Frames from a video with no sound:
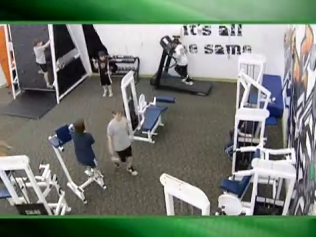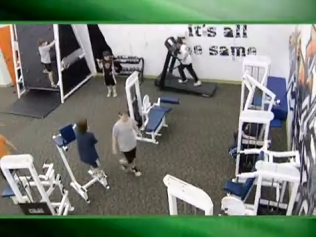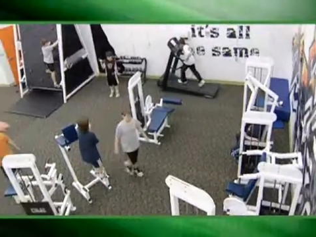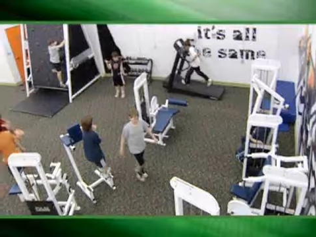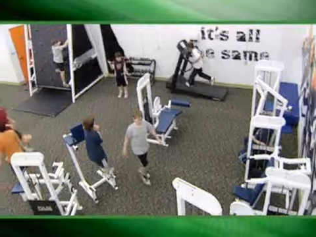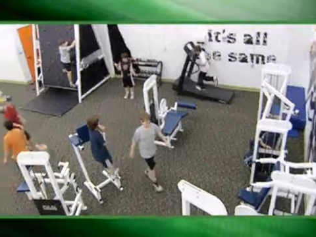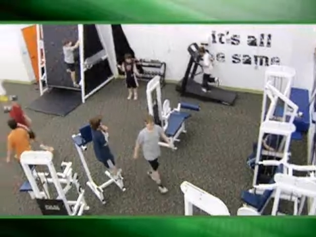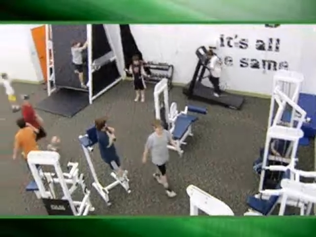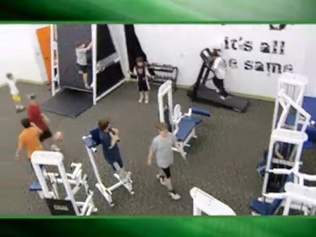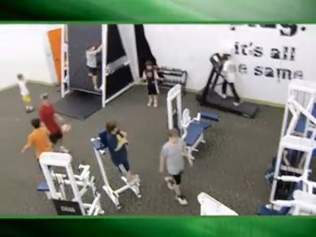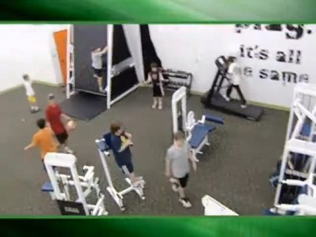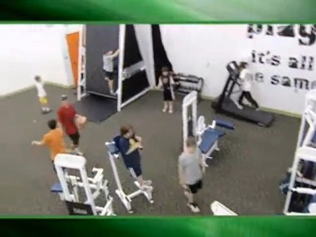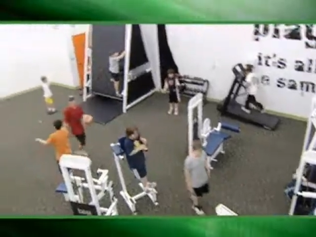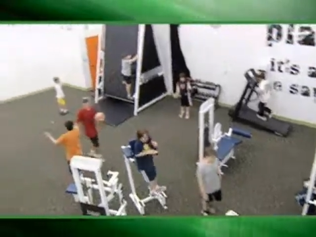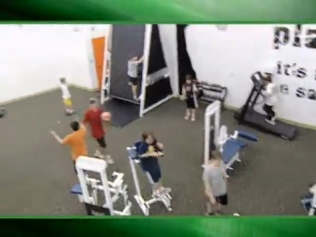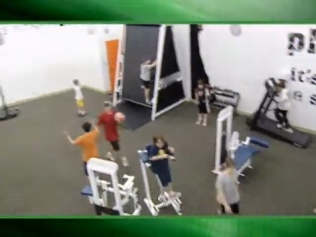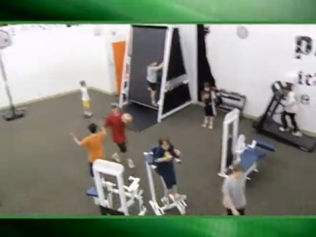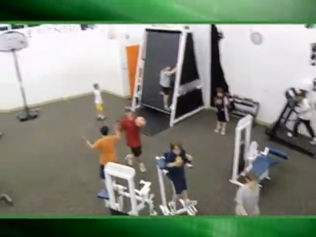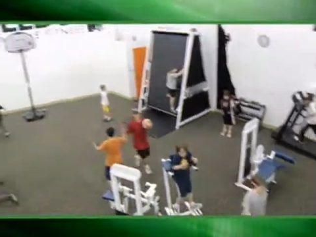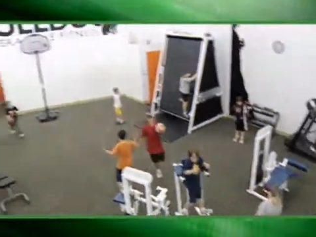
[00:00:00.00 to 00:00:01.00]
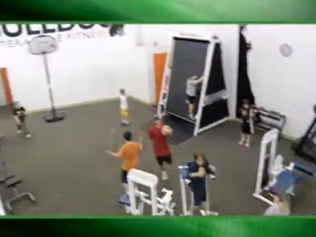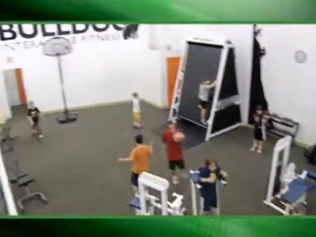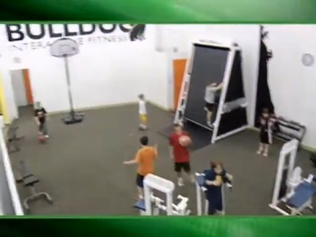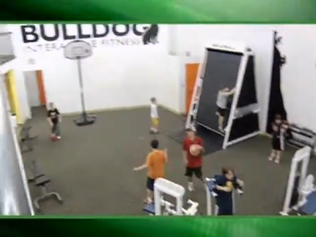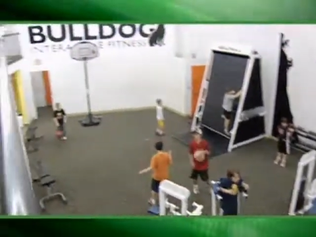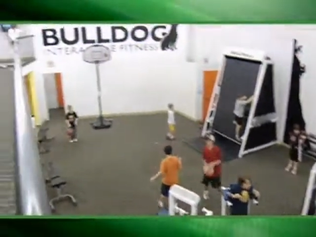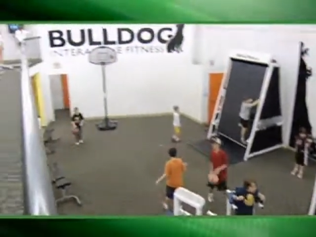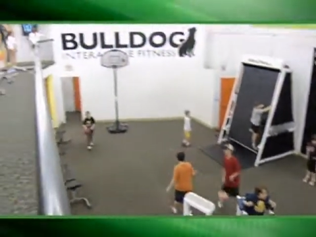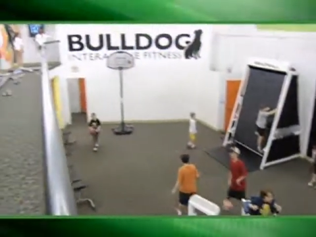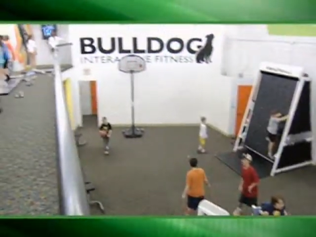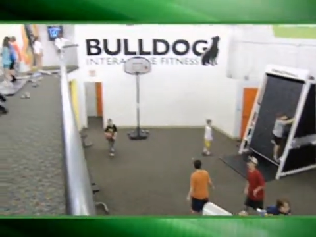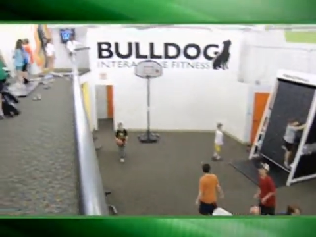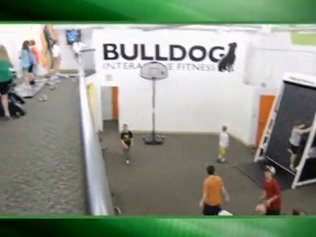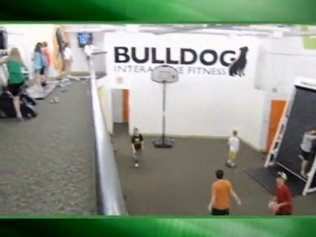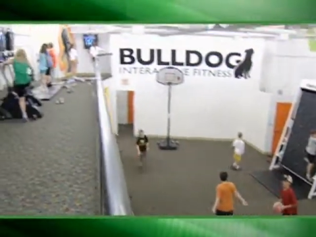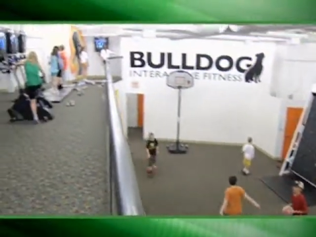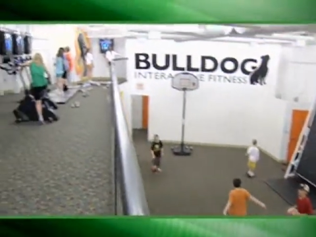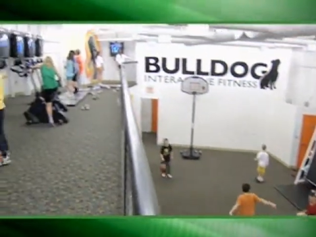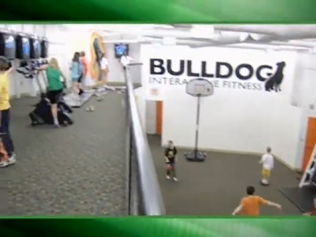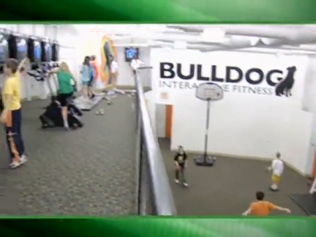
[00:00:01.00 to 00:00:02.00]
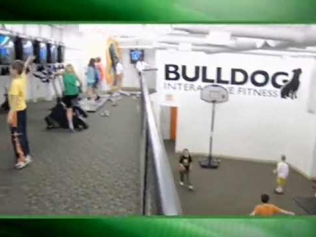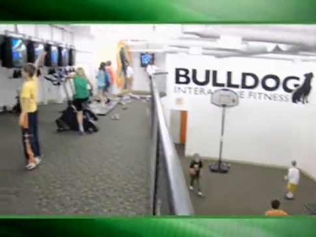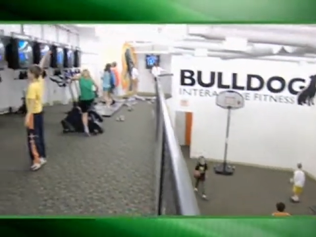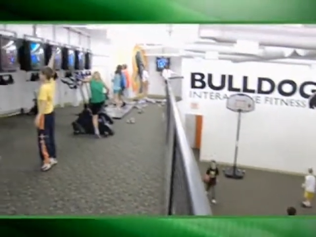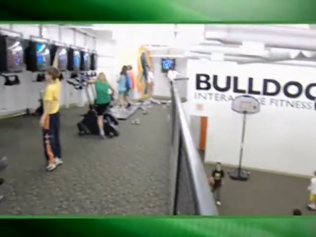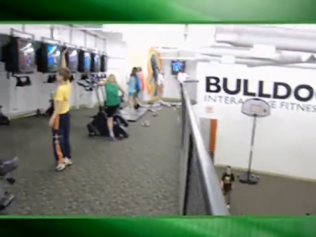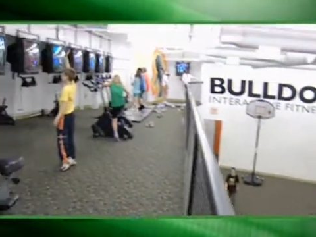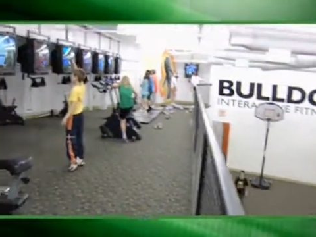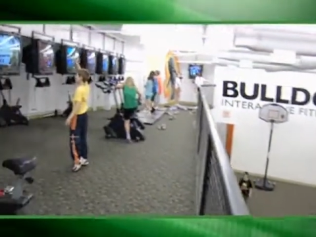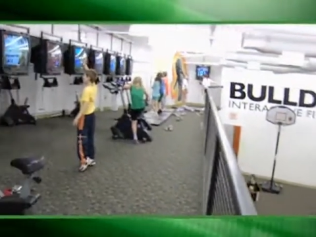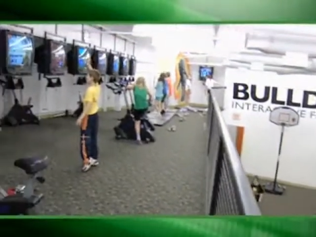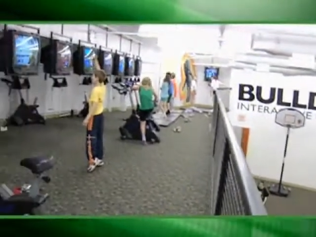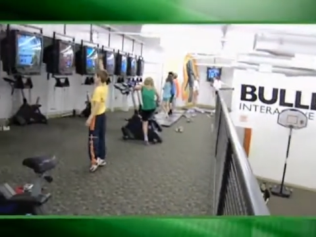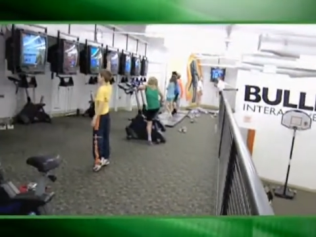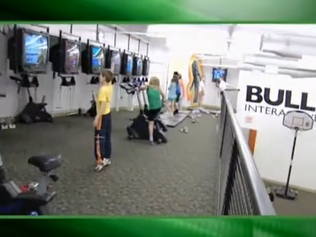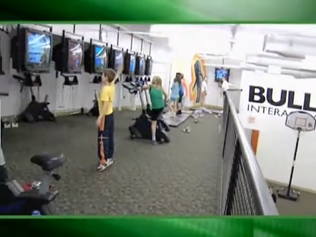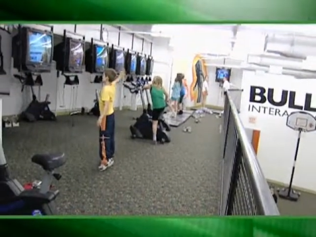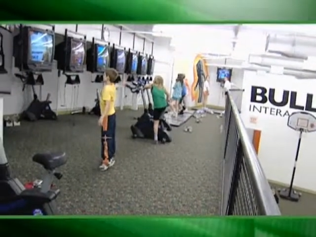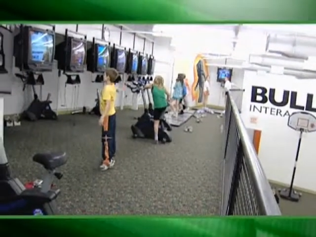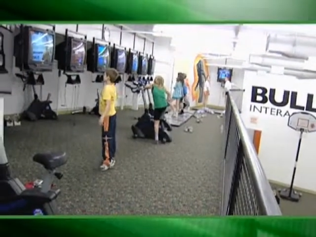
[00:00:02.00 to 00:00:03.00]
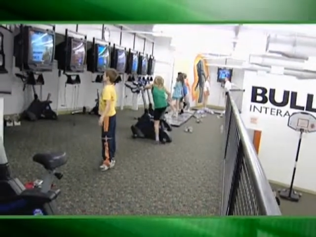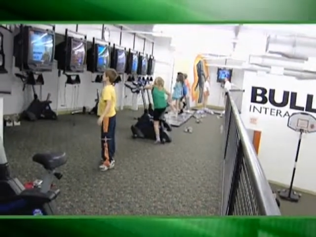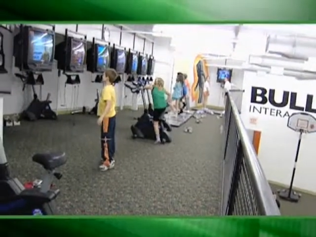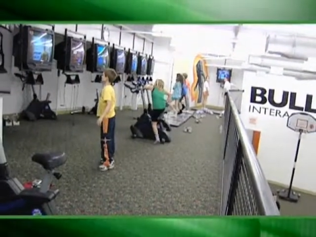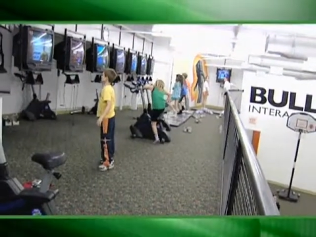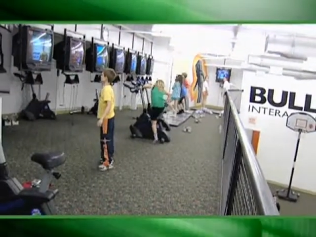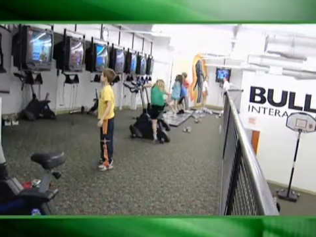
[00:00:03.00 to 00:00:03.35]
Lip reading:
No face is visible, so there are no lips to read.